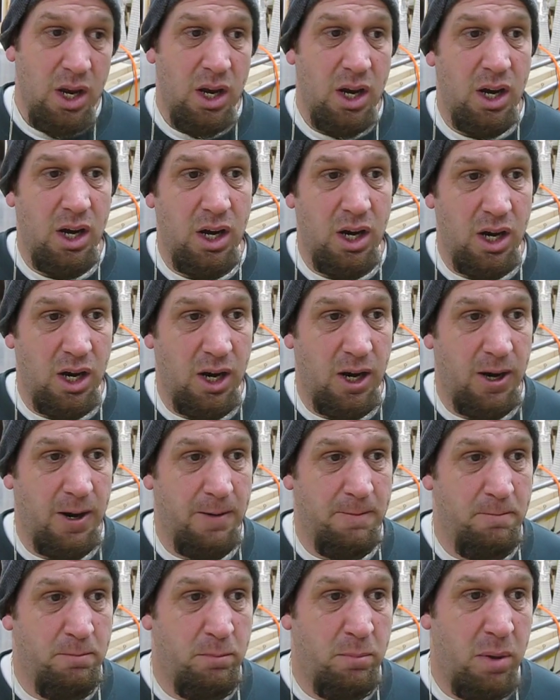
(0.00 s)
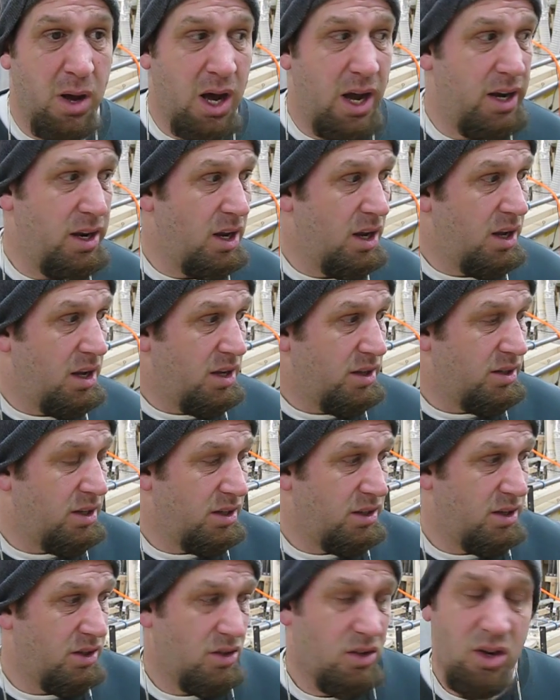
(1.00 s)
but
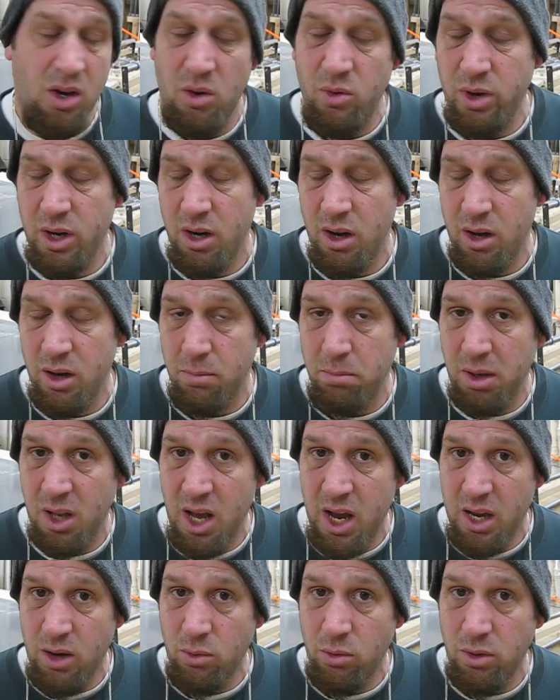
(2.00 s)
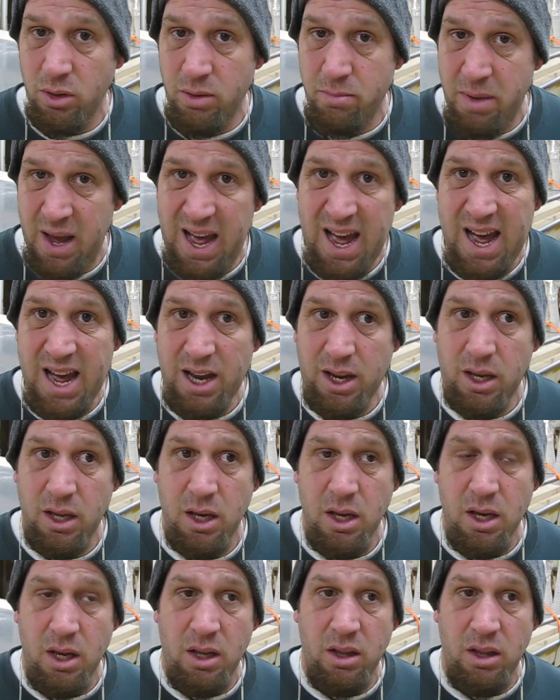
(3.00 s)
since it's going on a plywood back,